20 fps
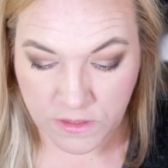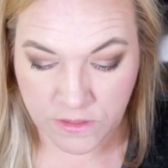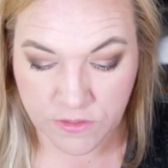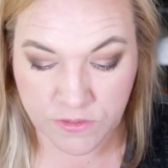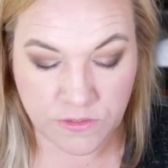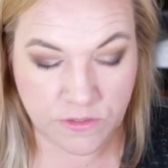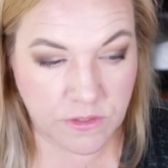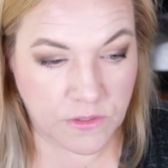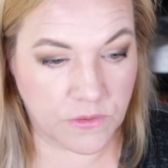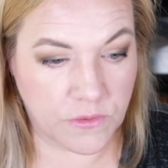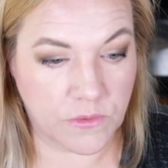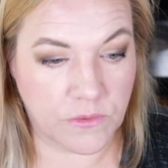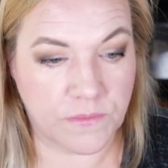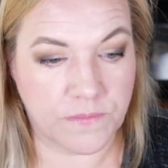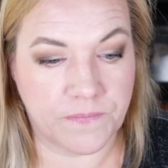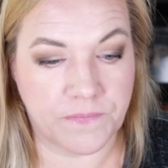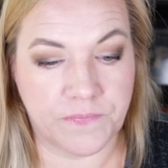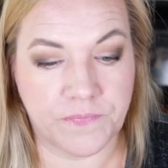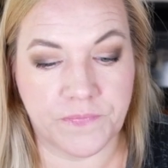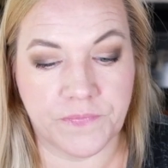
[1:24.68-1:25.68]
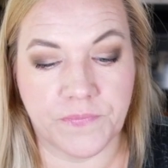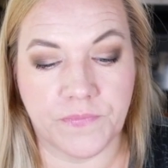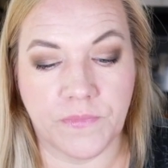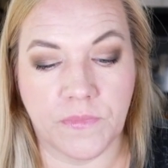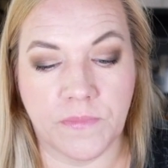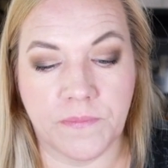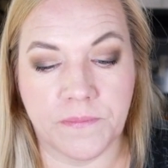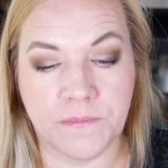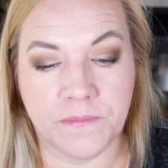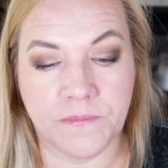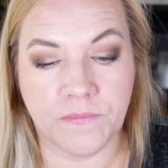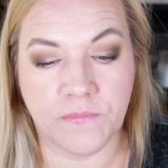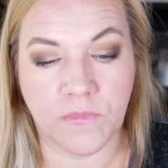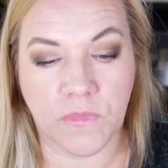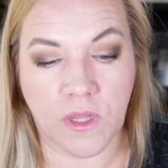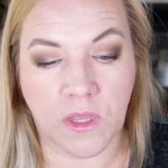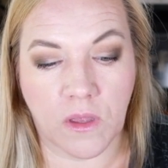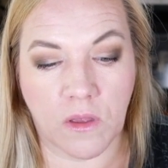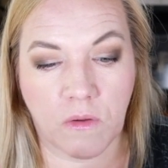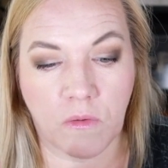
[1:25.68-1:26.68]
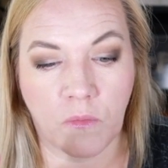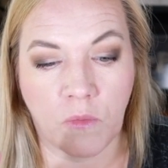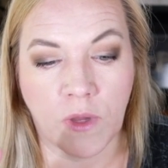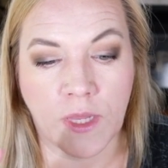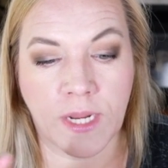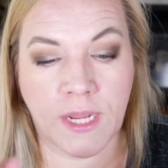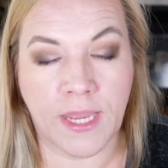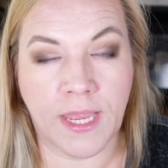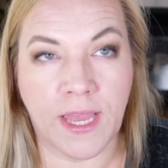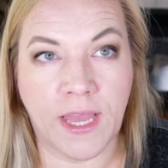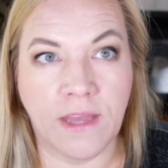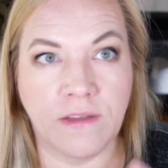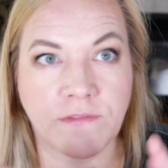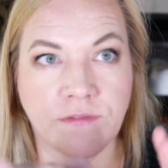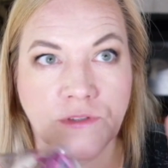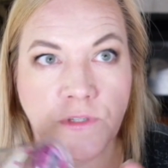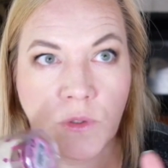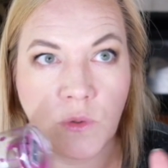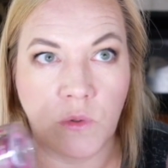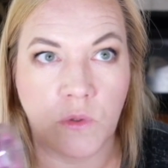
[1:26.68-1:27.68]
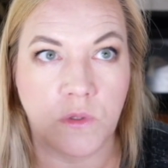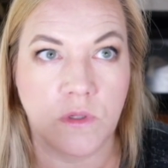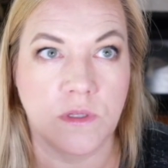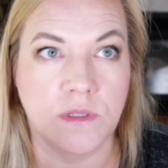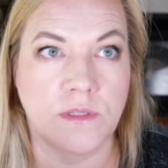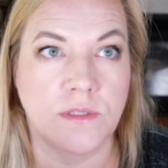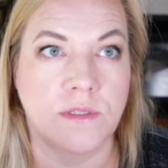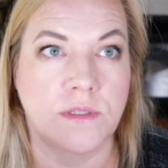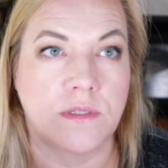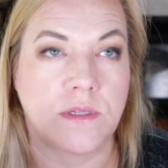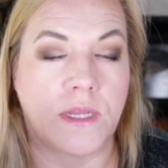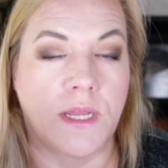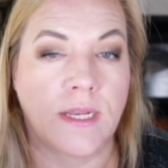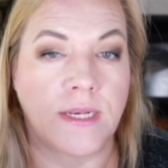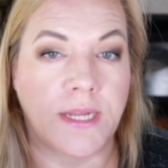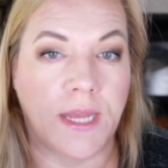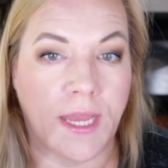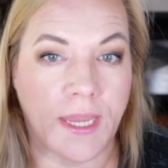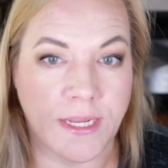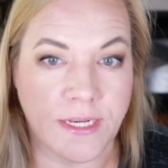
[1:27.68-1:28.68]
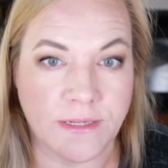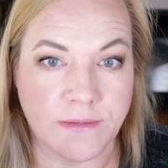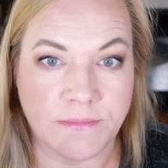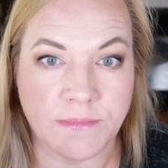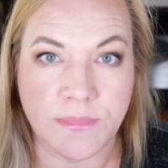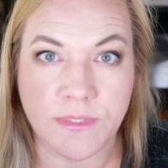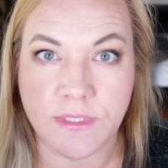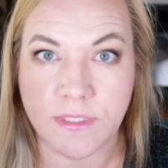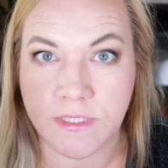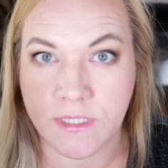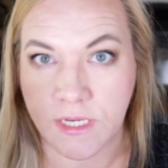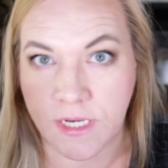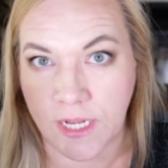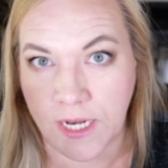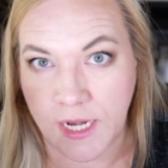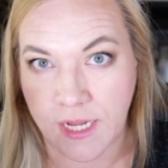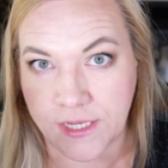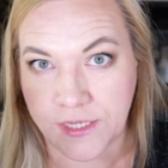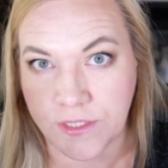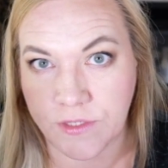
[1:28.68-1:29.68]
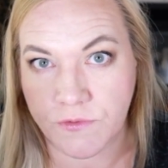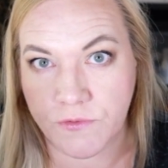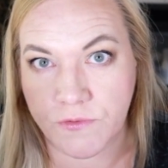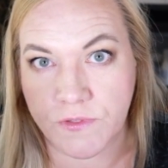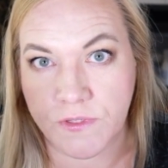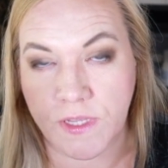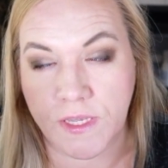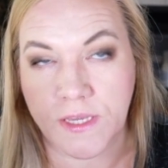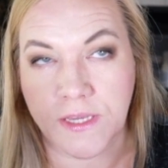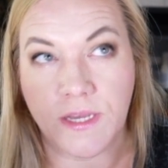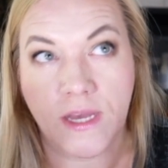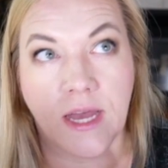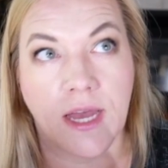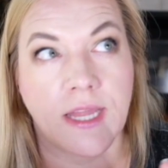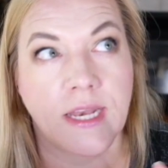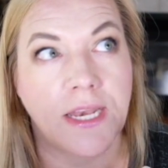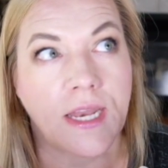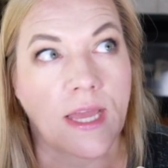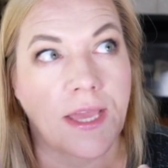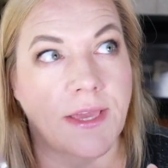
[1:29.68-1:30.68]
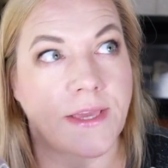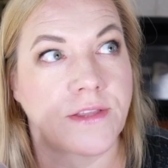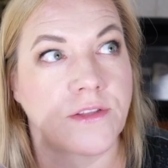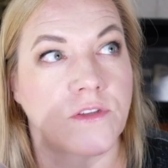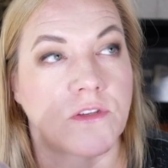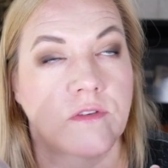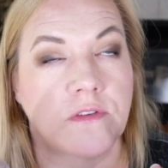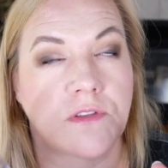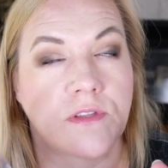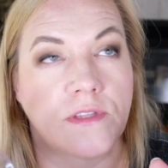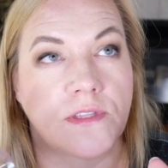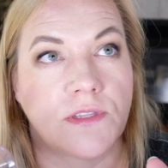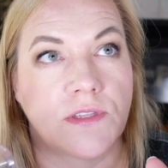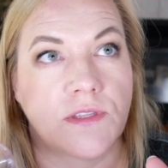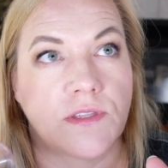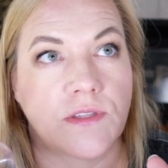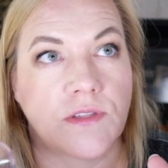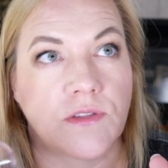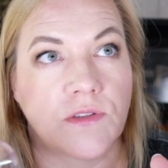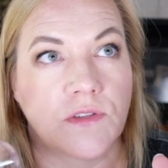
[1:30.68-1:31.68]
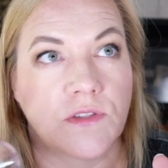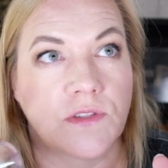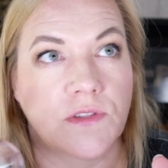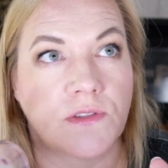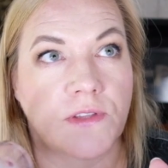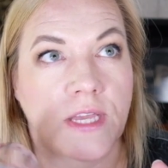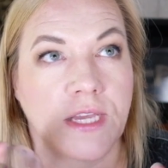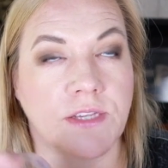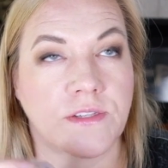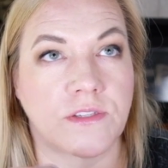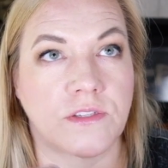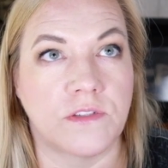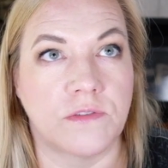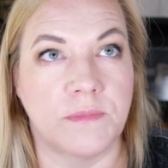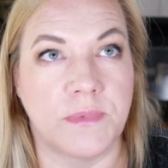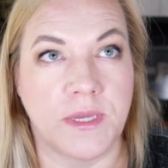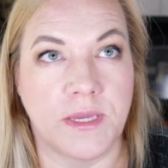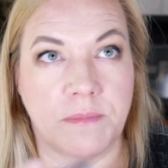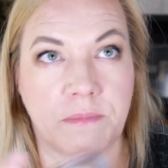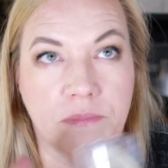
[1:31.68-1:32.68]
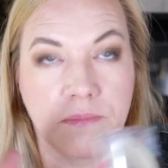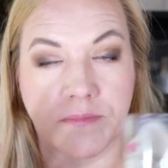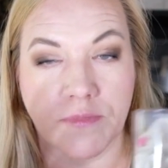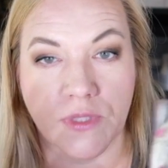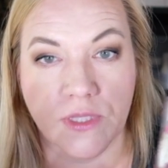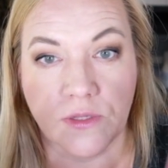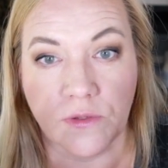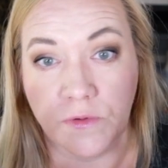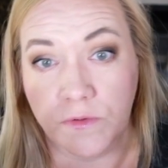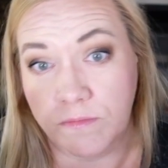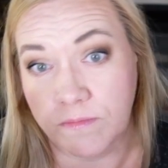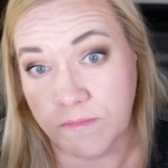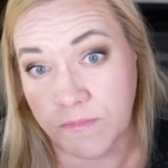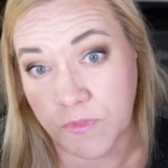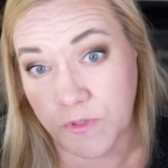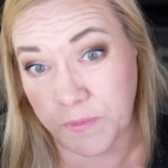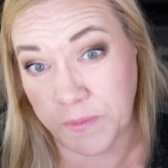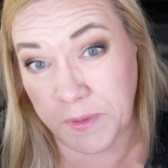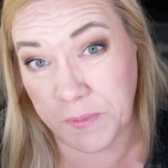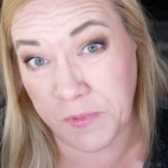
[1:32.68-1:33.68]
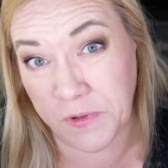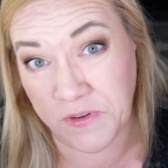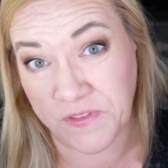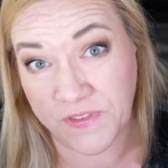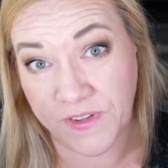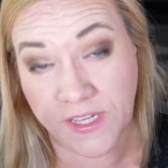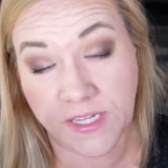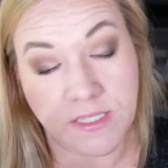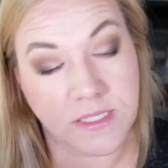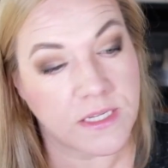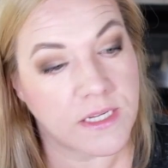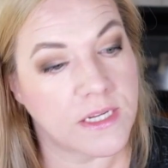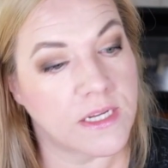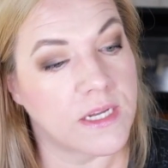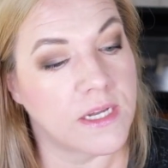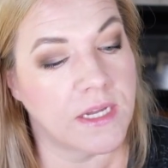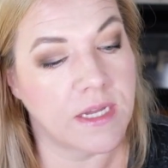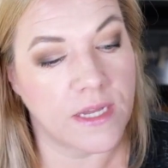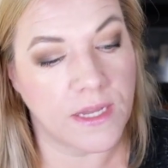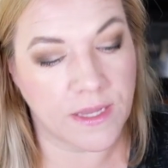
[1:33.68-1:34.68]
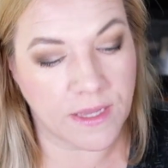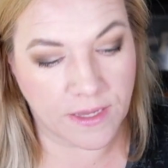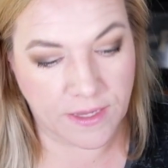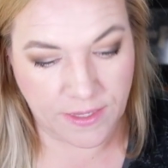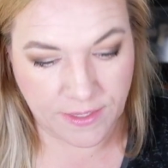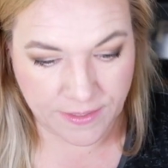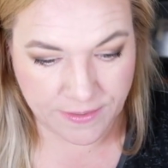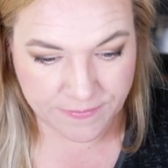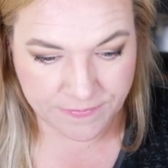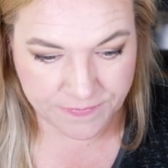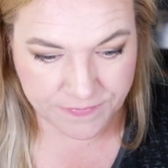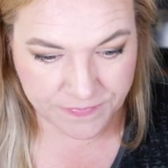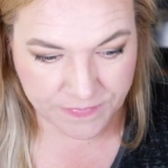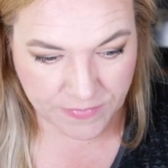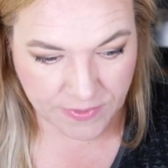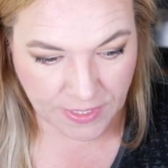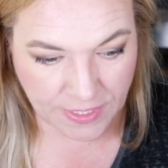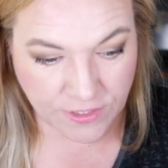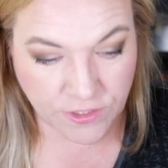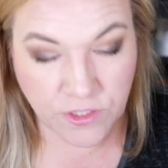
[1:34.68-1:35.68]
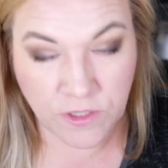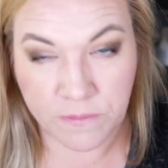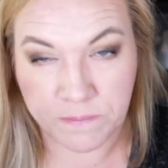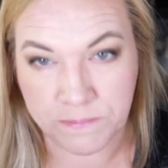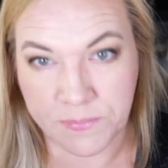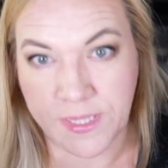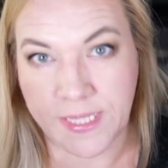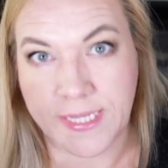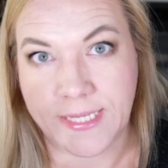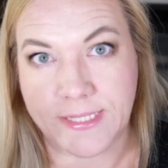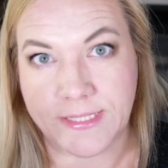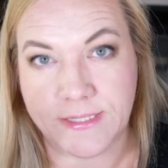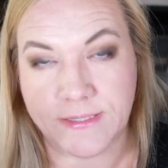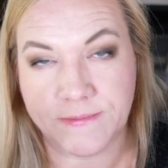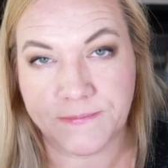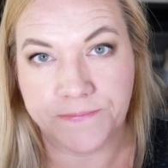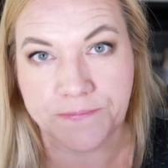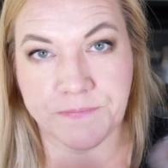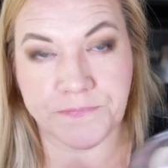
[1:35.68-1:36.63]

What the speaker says: So when I have tools and items that I like using, I like those things to be perfect and complete.